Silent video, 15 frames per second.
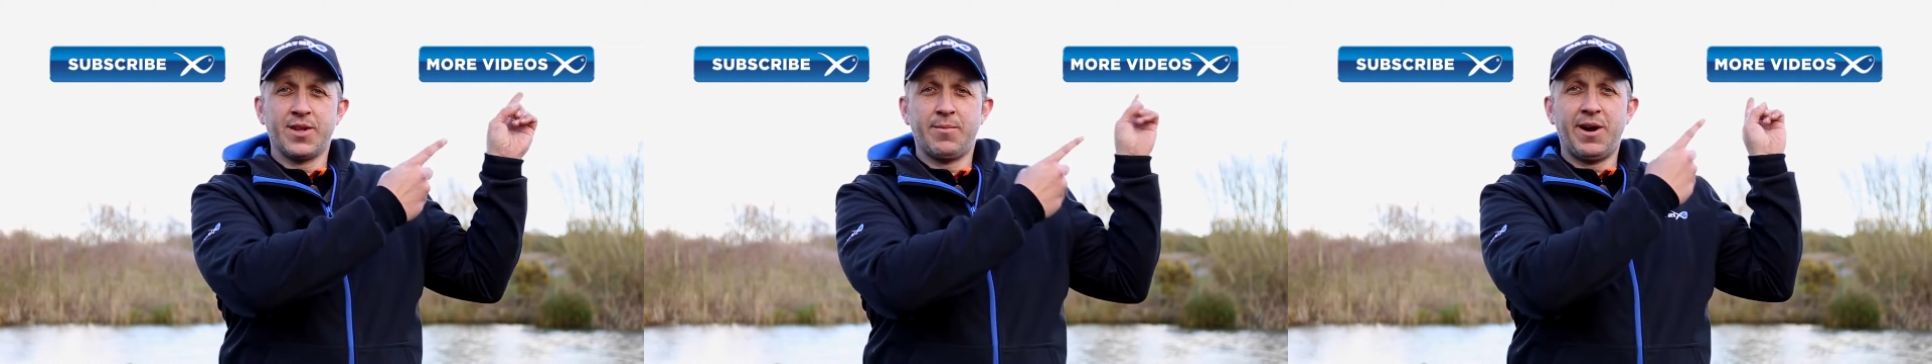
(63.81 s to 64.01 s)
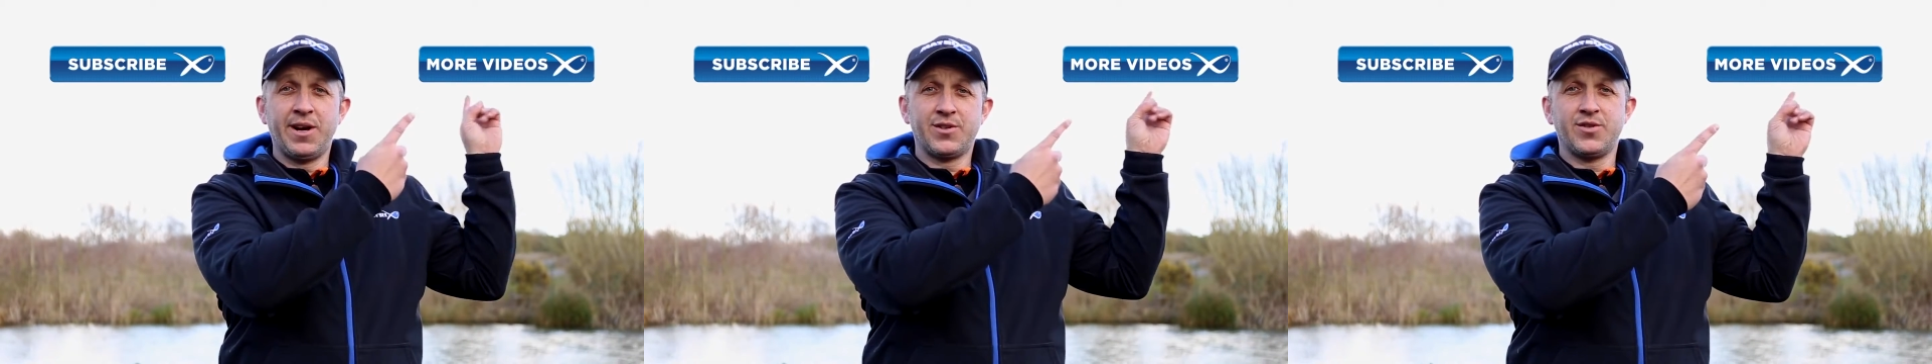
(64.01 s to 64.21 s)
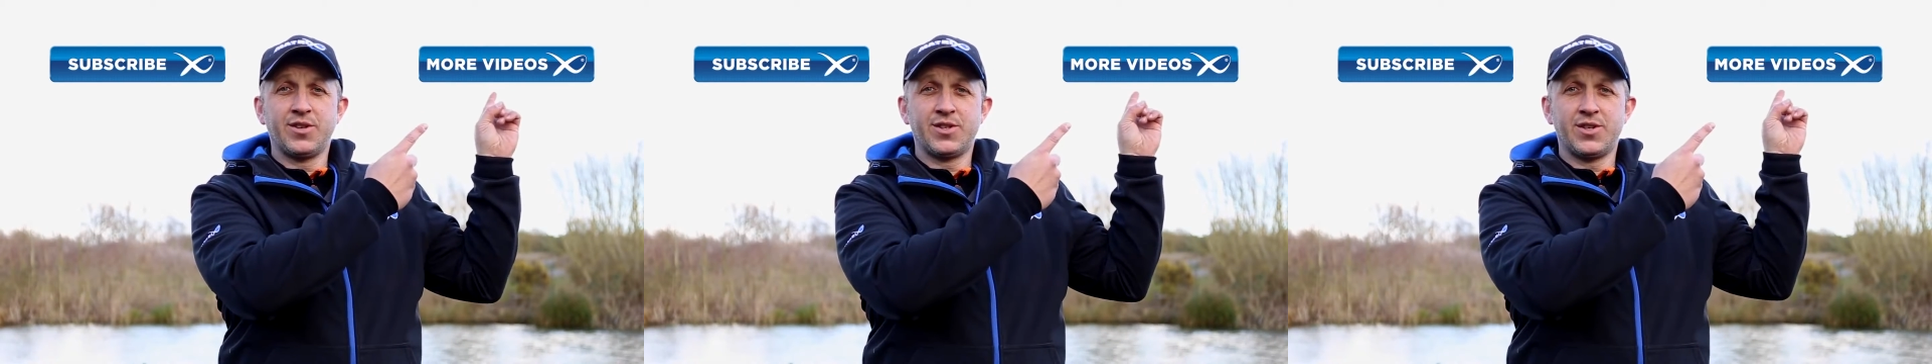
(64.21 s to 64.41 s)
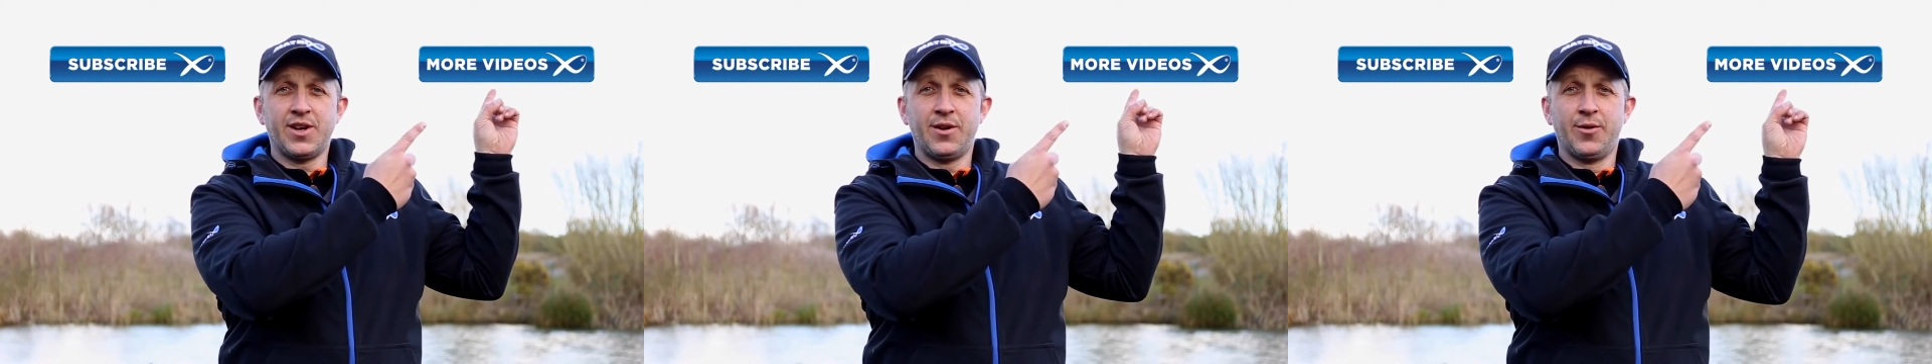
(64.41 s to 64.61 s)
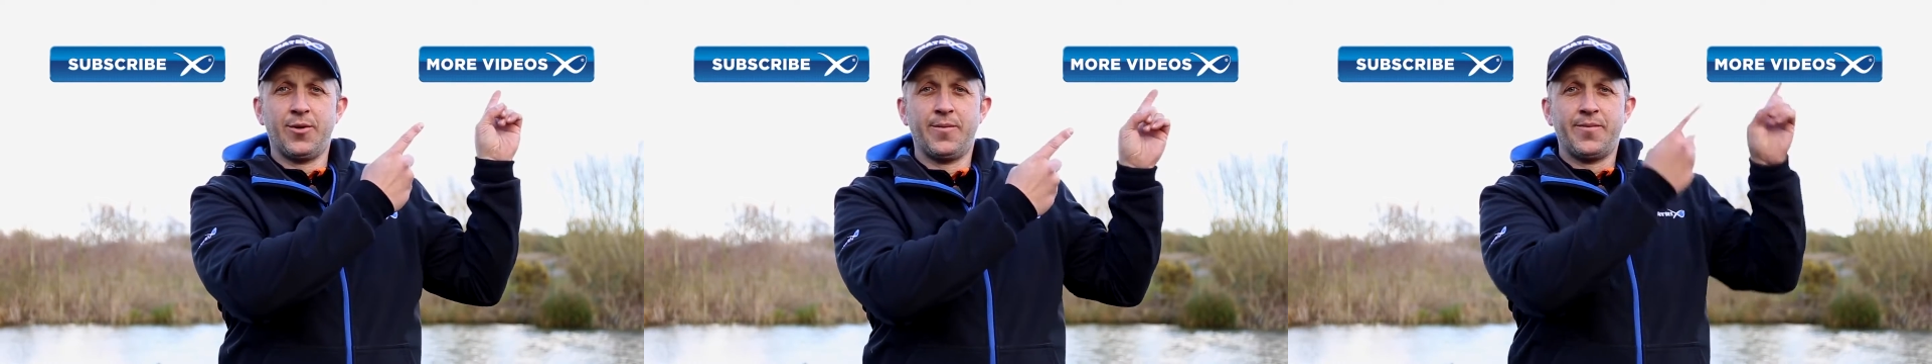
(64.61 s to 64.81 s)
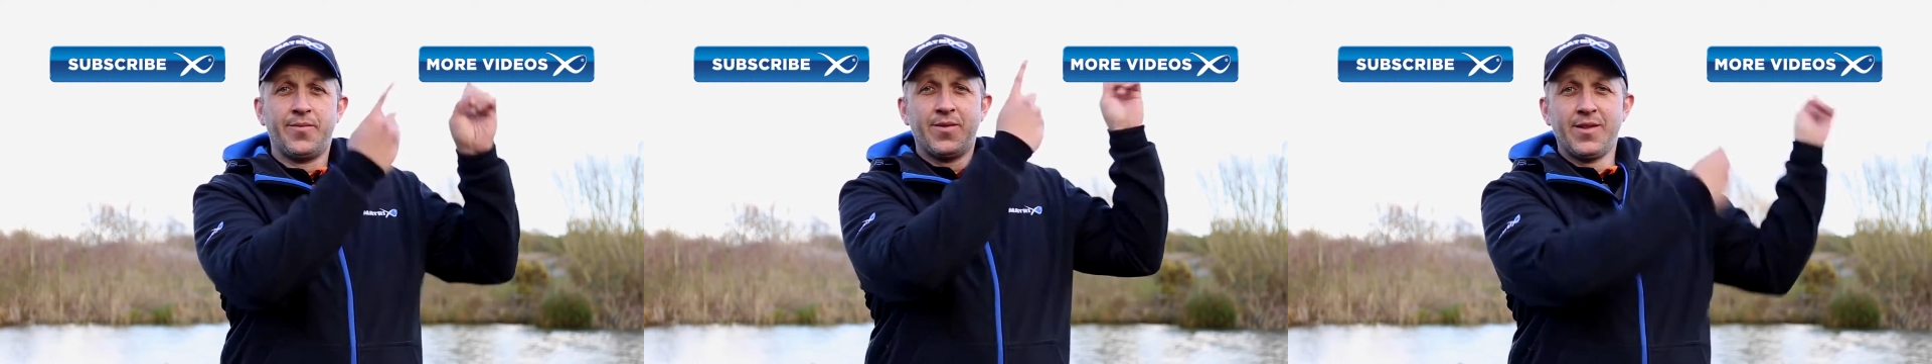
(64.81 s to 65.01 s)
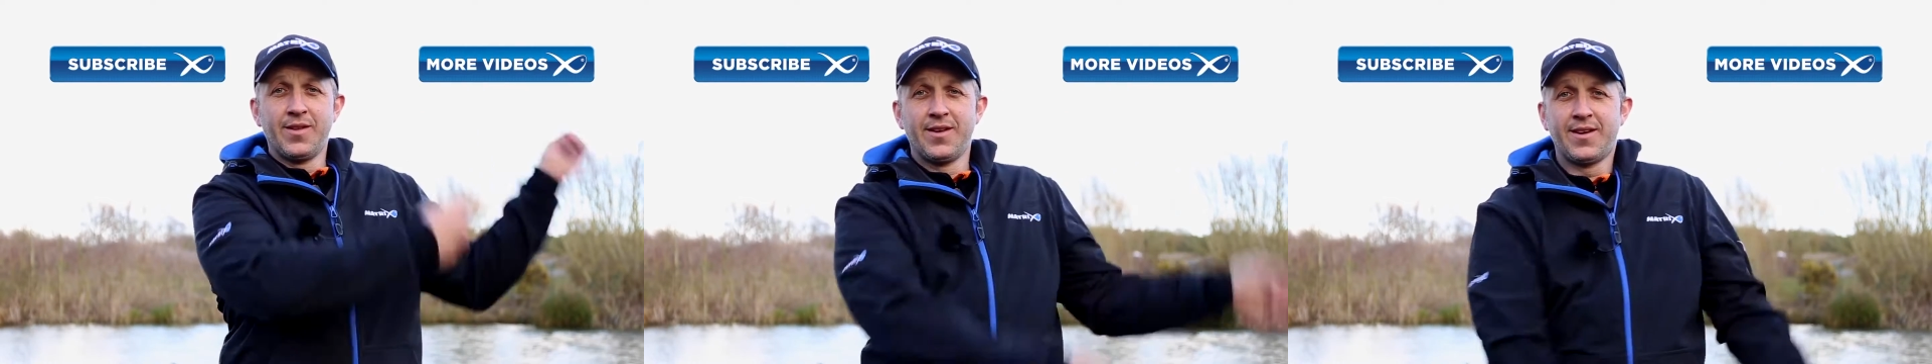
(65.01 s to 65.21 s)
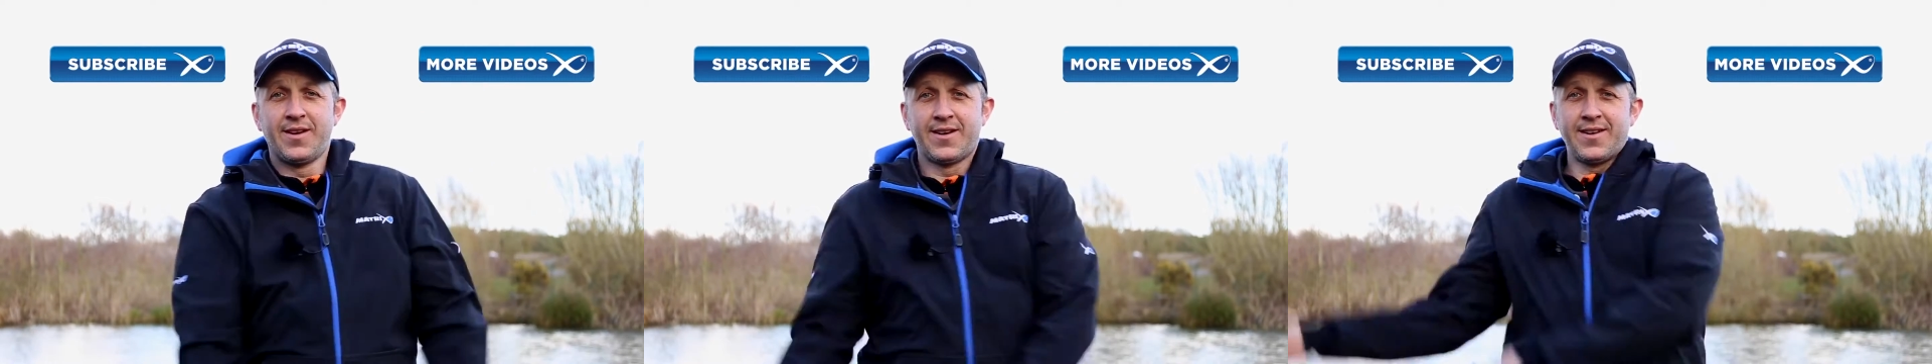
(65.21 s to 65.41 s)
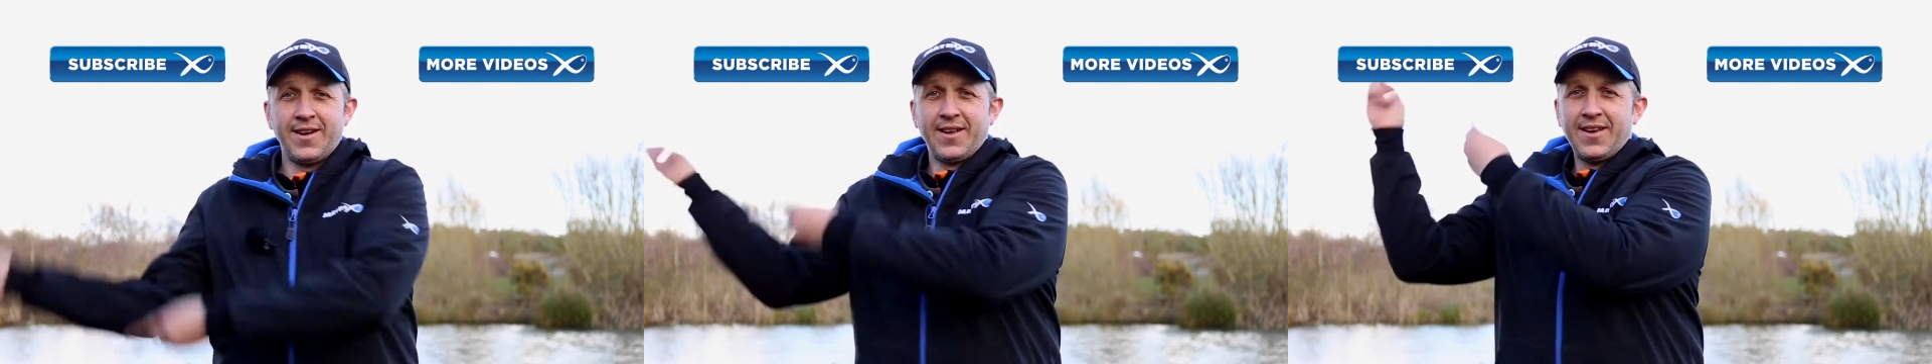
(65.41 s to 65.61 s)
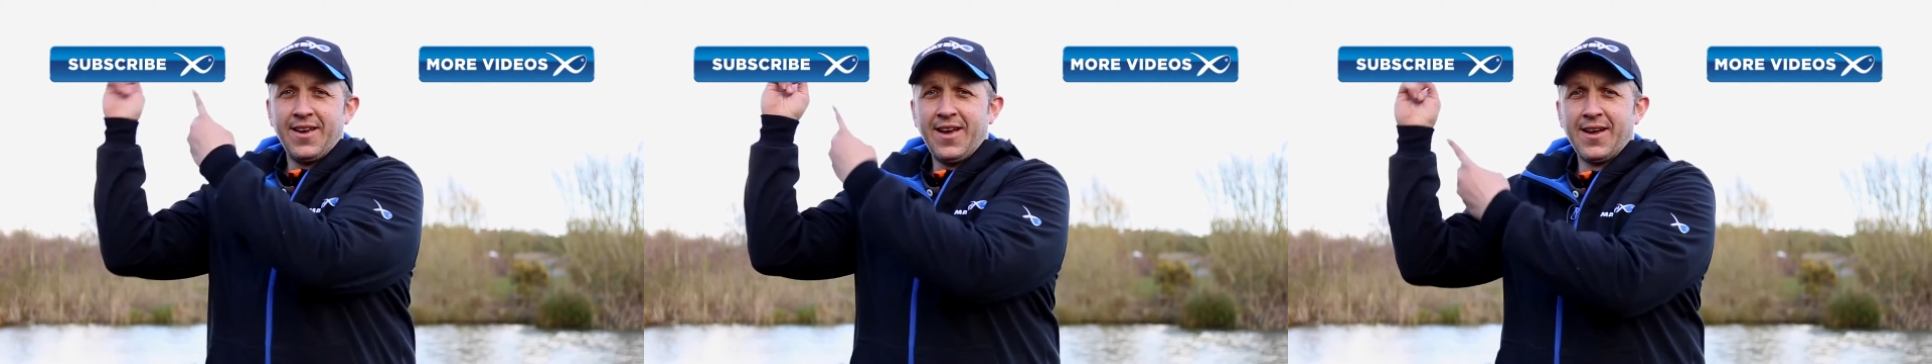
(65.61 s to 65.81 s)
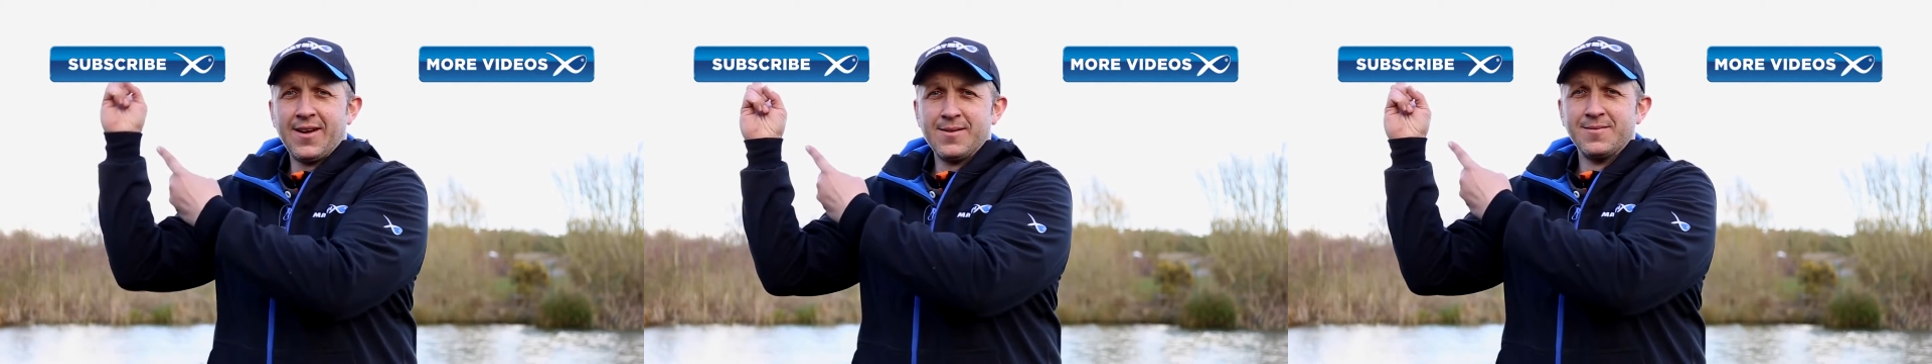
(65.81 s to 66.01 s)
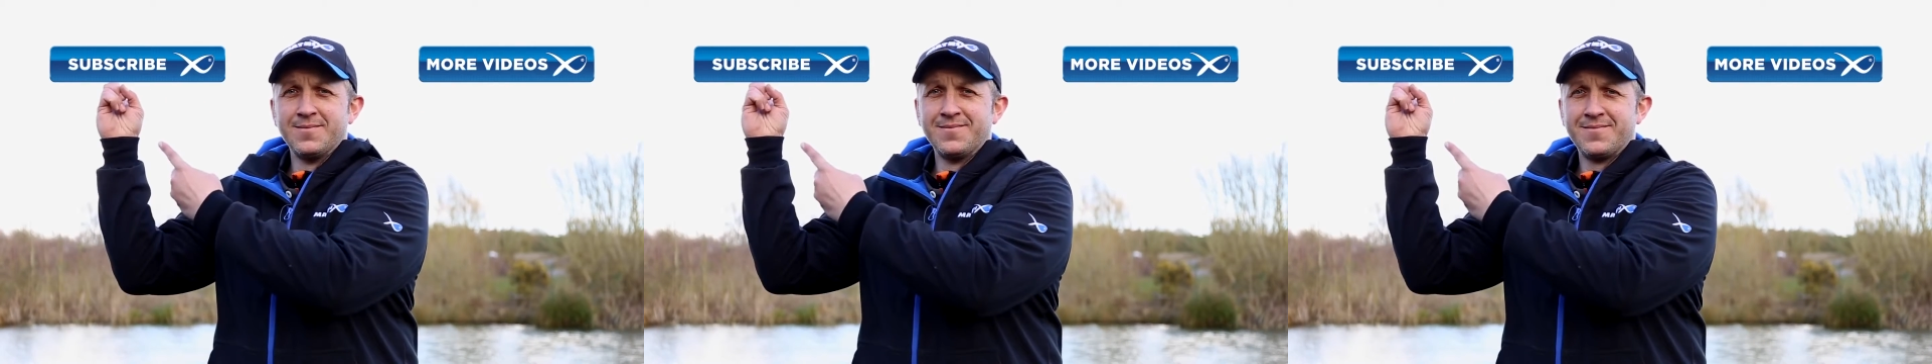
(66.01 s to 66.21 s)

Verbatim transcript: to the Matrix channel, click here.